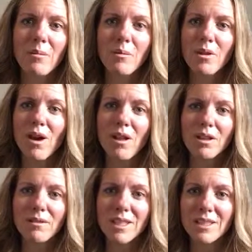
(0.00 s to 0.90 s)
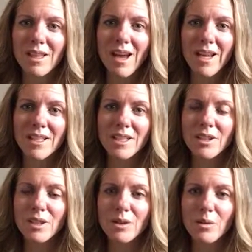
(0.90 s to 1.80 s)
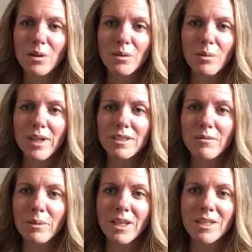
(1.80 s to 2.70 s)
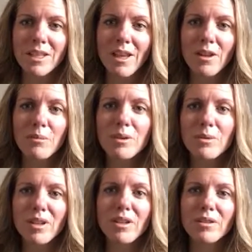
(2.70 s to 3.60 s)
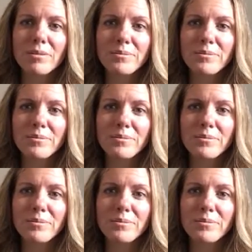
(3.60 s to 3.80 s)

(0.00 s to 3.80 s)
with all of these lies and distorted ways of being together between you.